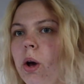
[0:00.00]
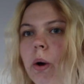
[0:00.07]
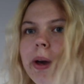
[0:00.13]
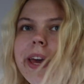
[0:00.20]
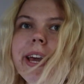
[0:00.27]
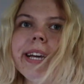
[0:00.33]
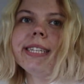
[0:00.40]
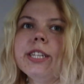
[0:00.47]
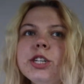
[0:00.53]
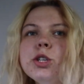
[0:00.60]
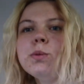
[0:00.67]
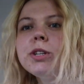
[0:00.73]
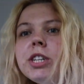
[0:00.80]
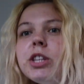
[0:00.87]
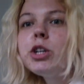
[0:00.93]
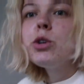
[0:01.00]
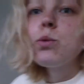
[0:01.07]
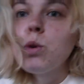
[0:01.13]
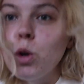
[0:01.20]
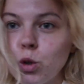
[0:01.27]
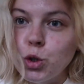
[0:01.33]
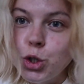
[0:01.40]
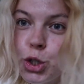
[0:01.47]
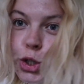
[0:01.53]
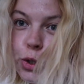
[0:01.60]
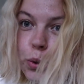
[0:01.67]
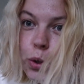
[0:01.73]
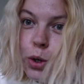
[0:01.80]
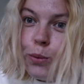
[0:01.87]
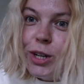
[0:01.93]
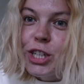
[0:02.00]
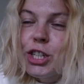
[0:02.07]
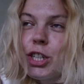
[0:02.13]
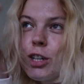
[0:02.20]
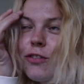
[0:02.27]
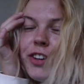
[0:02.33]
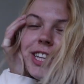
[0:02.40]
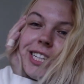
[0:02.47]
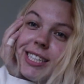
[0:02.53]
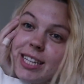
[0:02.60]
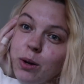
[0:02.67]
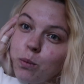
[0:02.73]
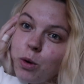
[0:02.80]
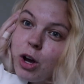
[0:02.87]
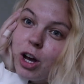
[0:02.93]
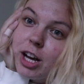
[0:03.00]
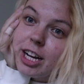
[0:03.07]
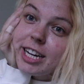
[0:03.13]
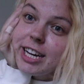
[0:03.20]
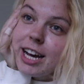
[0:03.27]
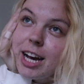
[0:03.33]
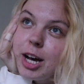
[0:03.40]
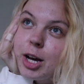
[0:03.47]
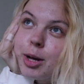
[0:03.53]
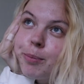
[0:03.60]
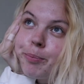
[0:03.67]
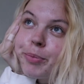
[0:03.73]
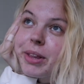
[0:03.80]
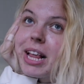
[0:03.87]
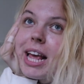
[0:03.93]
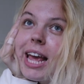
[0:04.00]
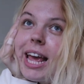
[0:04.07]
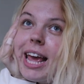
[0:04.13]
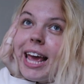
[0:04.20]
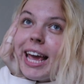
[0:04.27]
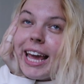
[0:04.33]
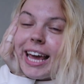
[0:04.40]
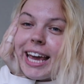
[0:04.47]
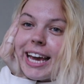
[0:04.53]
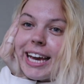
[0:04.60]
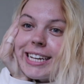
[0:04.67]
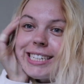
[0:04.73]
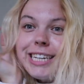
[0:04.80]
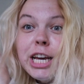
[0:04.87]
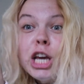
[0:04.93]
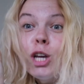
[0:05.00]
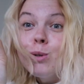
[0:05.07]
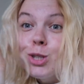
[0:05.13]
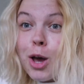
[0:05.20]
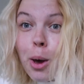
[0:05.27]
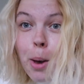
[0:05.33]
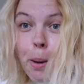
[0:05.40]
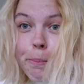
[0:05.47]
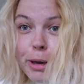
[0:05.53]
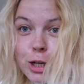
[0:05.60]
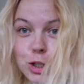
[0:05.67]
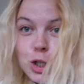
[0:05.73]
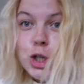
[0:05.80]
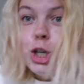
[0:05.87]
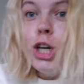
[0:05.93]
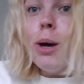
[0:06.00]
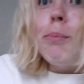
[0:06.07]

Okay guys, I just went to the grocery store. We just took Felix on a walk. Um, and it was amazing.